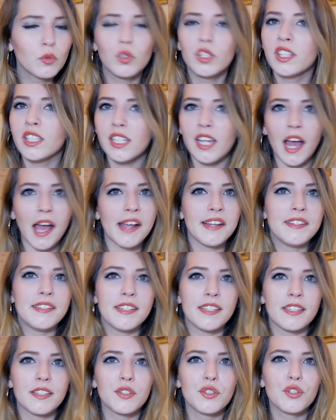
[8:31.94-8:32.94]
with the
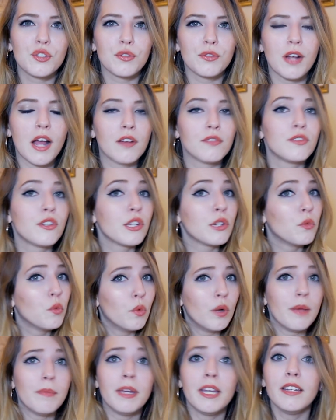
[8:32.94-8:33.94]
ideas surrounding
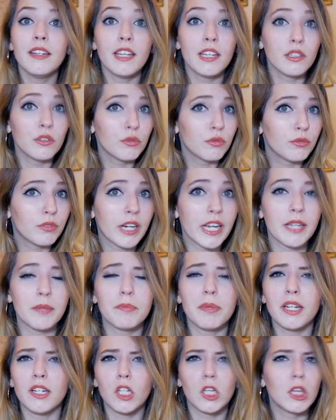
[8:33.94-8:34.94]
women and
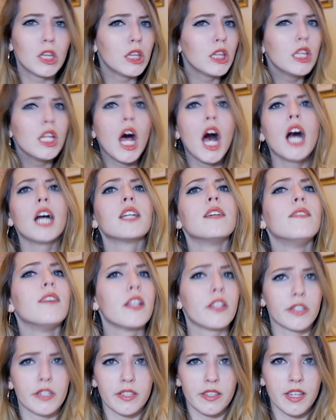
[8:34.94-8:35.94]
rape and a lot of
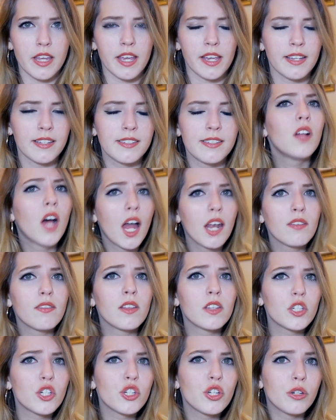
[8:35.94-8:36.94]
other things. A lot of
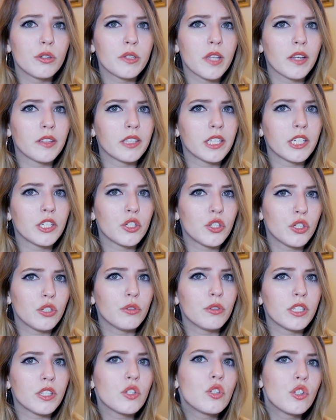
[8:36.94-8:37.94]
other shows out there
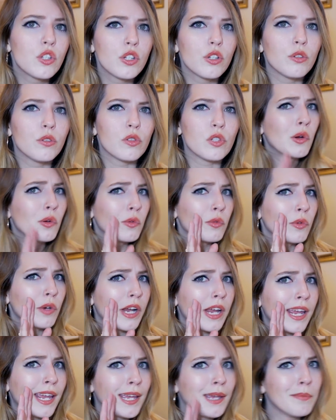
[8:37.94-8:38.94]
do this too, the
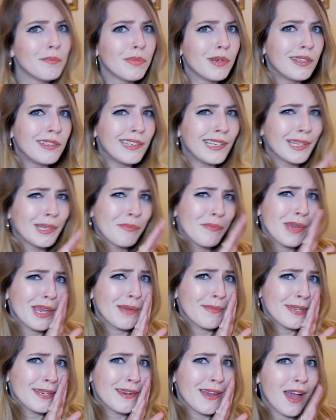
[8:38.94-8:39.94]
rape, but like
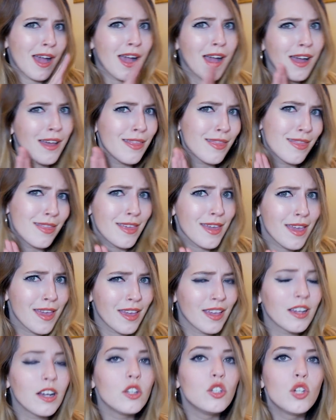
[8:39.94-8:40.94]
maybe not
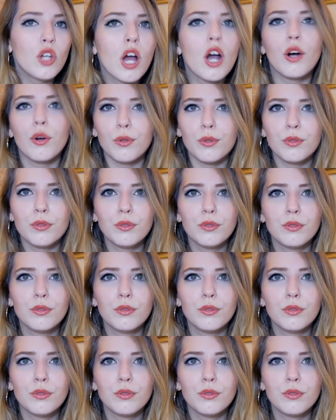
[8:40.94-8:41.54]
thing. No.